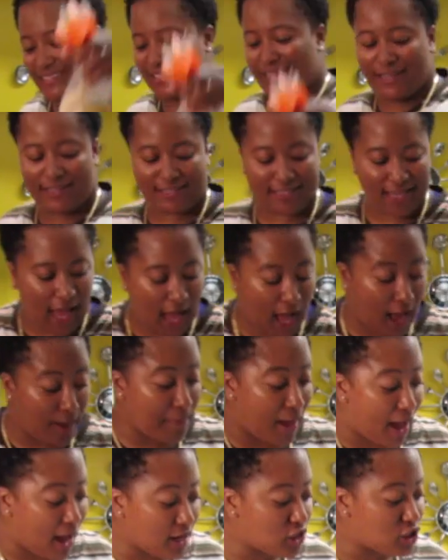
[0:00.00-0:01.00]
does. I'm
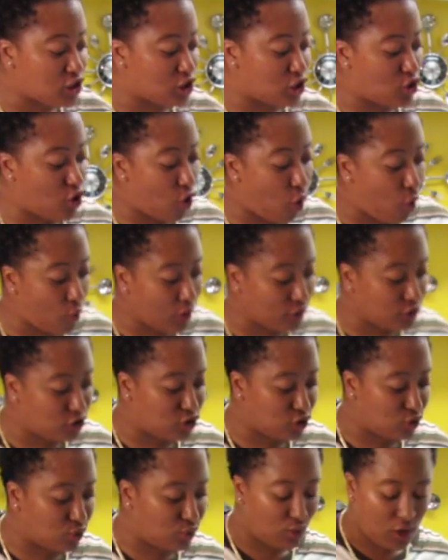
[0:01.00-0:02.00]
actually going
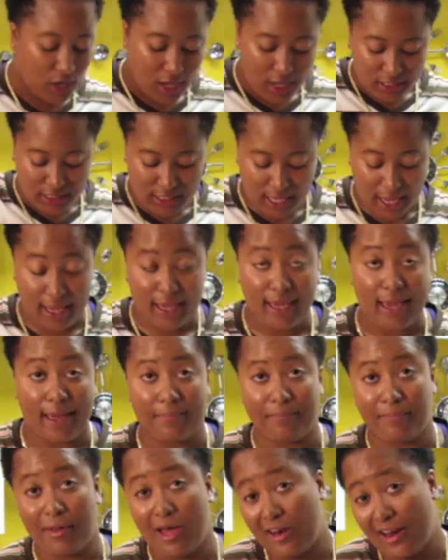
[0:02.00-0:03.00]
to take
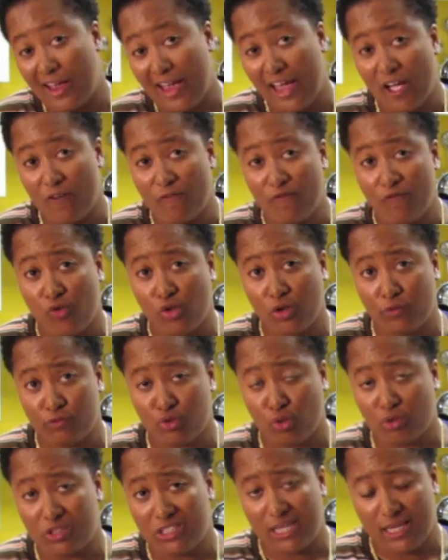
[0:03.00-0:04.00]
about a handful of
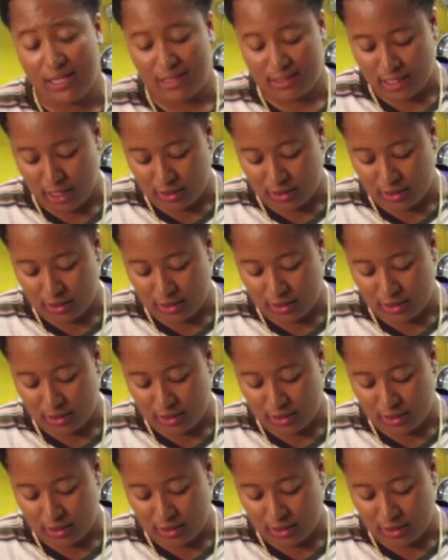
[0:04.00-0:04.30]
tortillas.